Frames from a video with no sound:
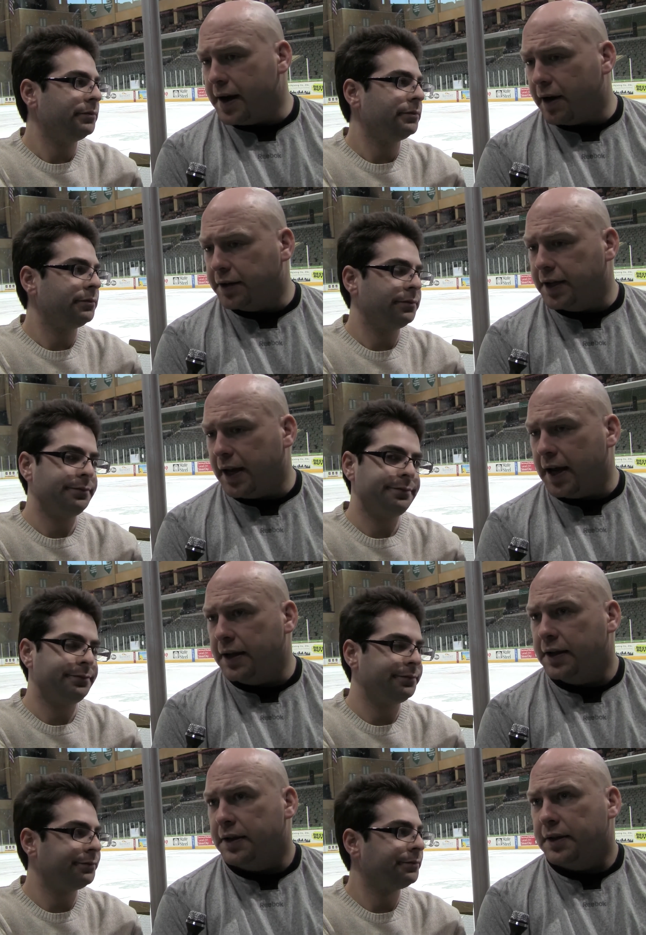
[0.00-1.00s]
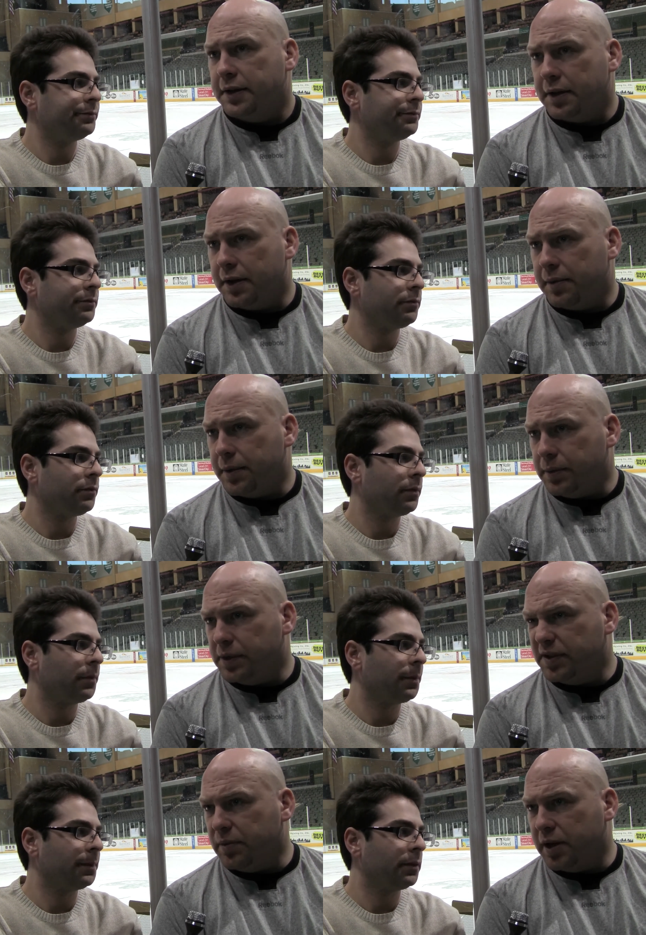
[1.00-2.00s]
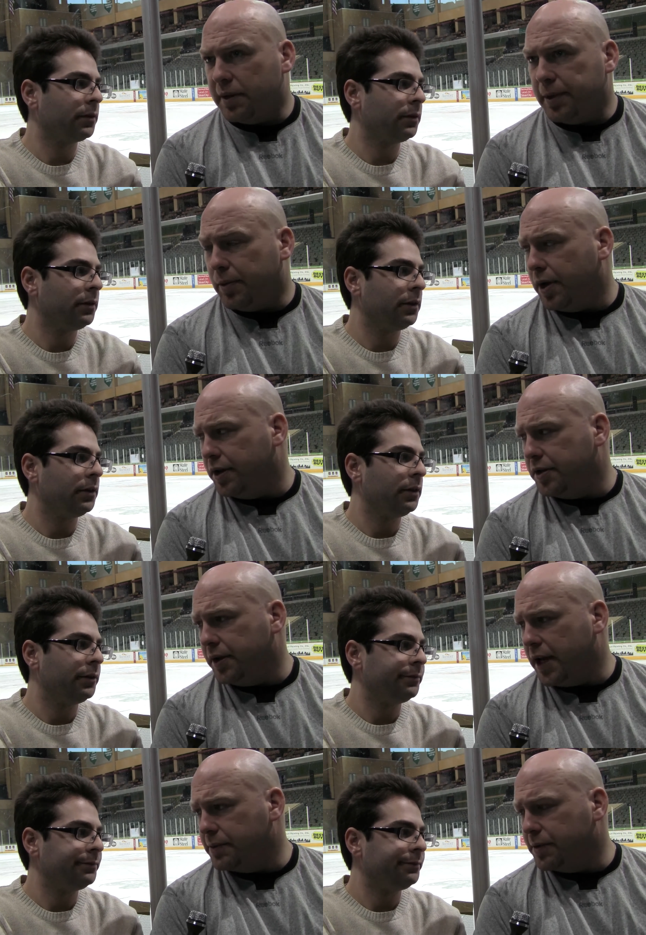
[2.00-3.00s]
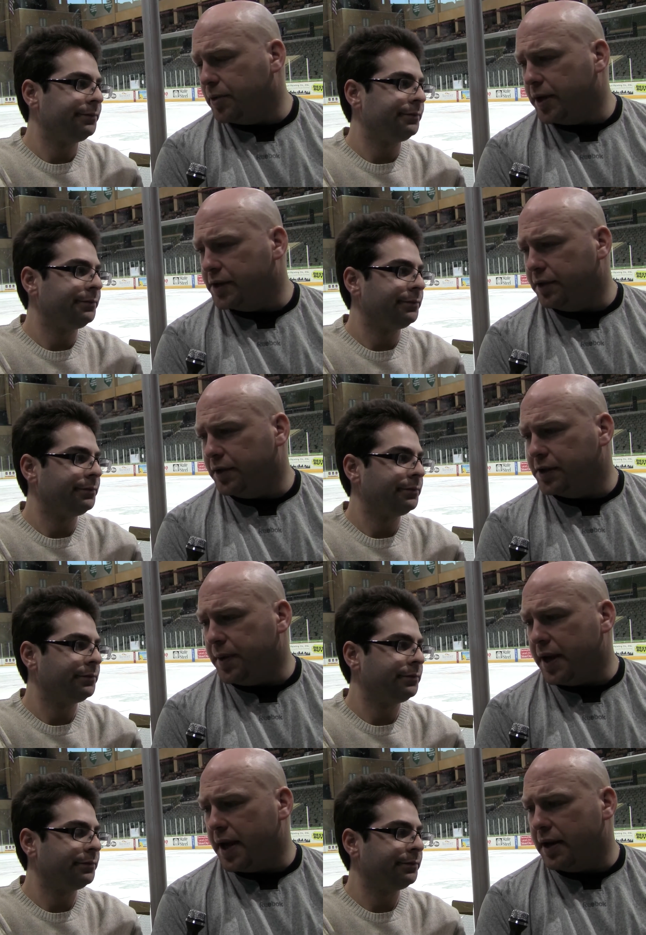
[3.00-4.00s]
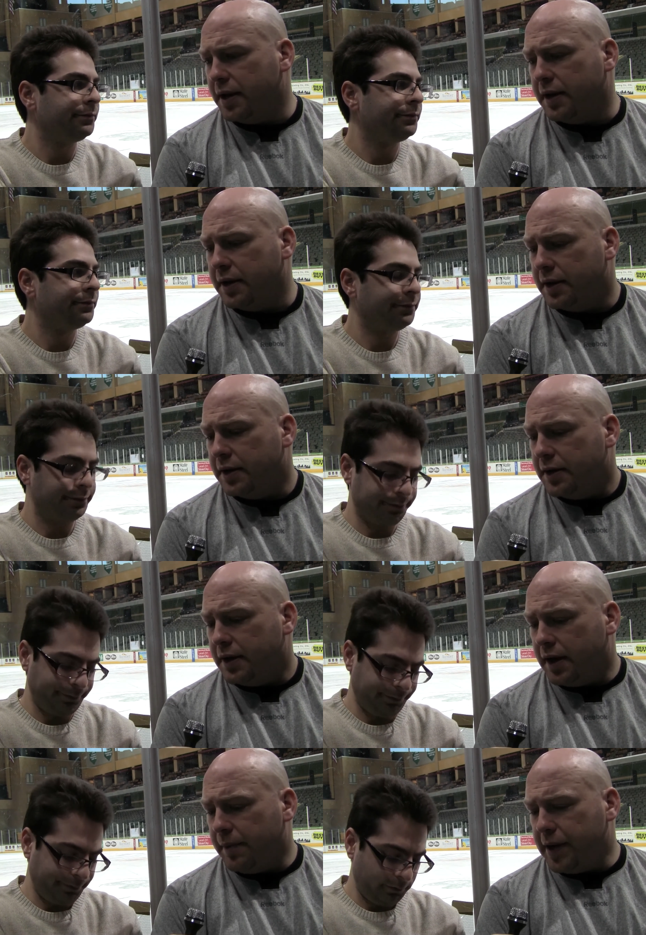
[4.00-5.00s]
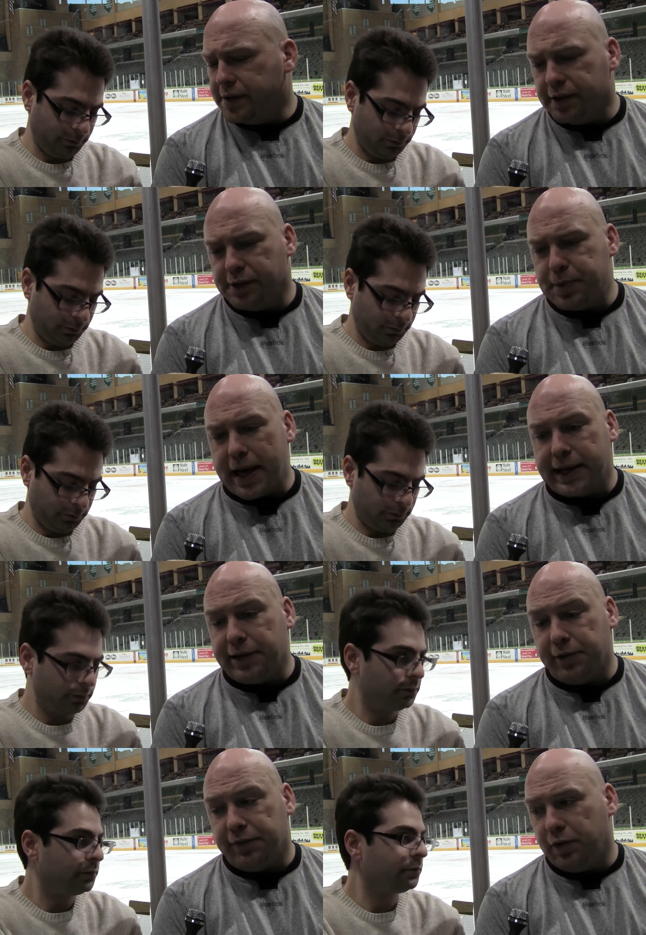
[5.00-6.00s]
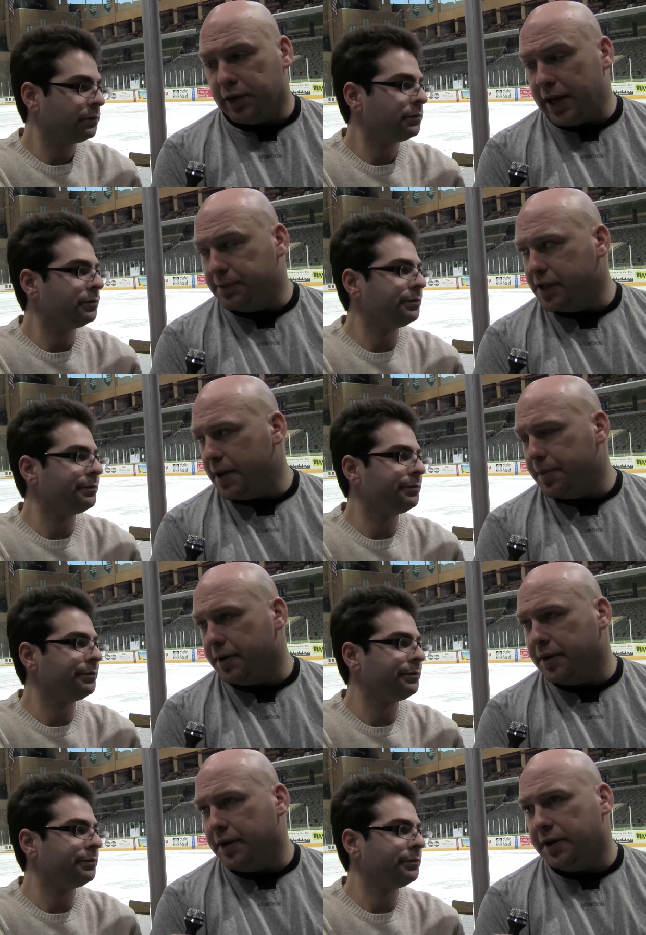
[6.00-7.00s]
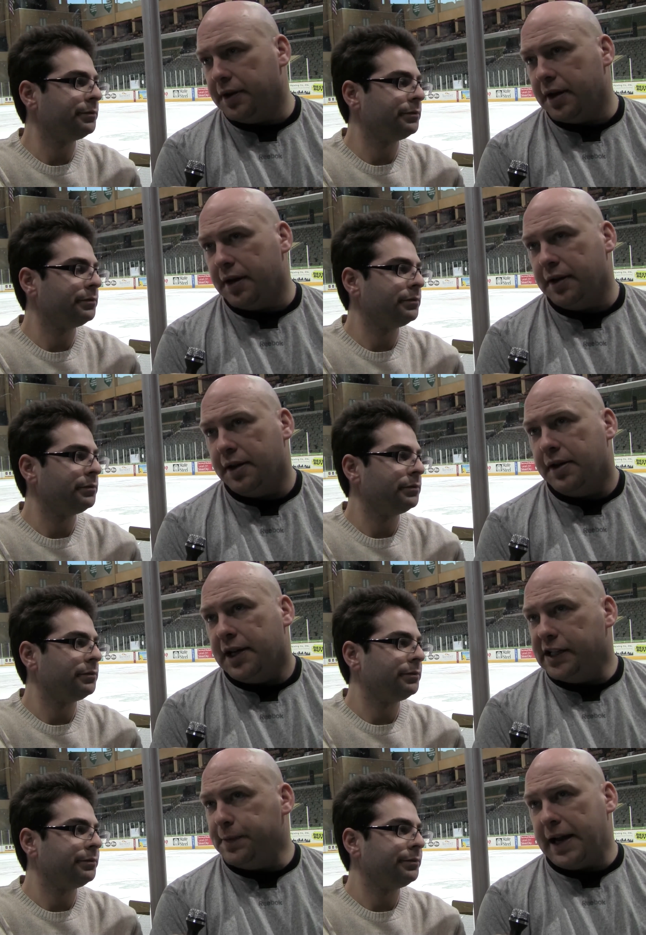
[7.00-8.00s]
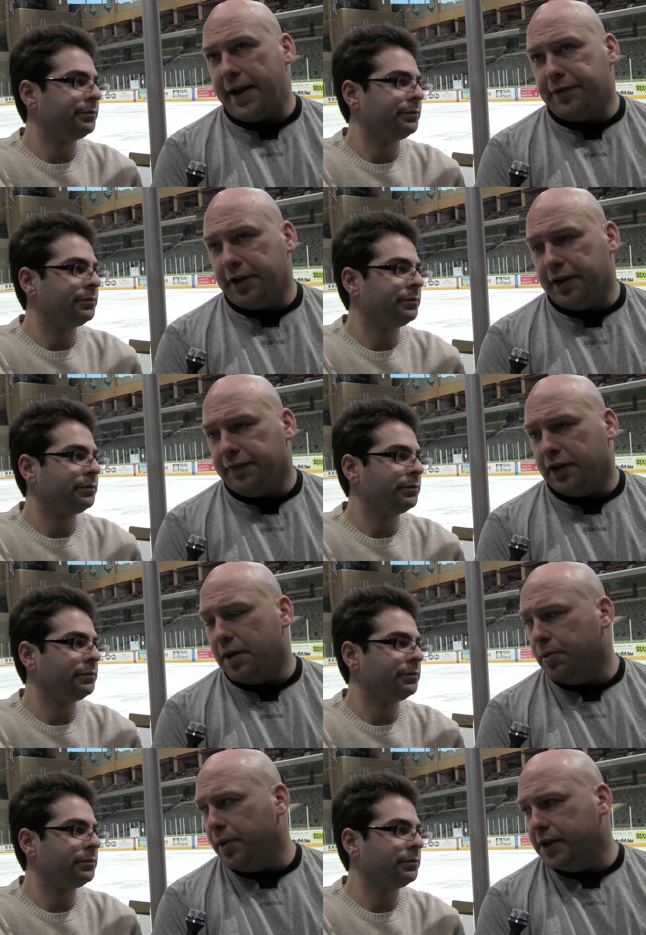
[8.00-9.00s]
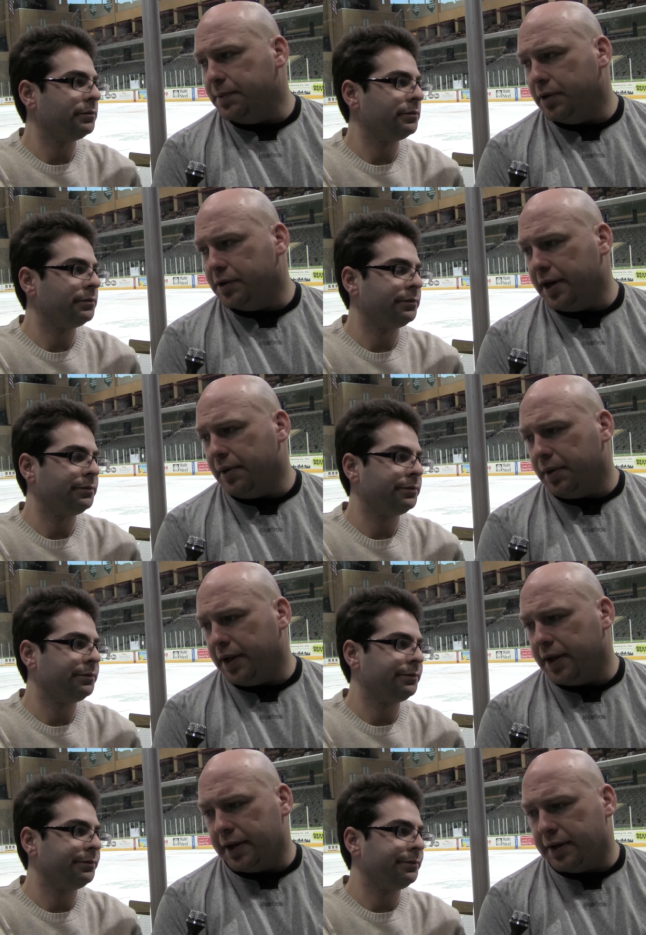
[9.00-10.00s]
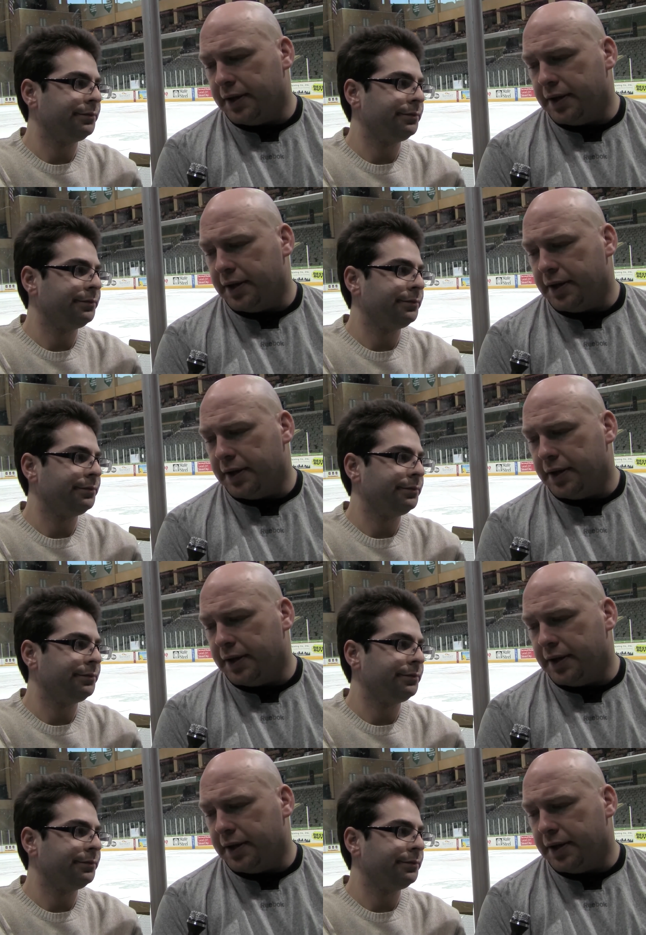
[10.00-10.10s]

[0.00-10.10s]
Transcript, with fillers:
Speaker 1: IR today uh, we'll, we'll get him in one of the two games, I'm quite certain, this weekend and uh, make sure he's back into it full game shape. And, and uh, he's been after here for a couple weeks about trying to really get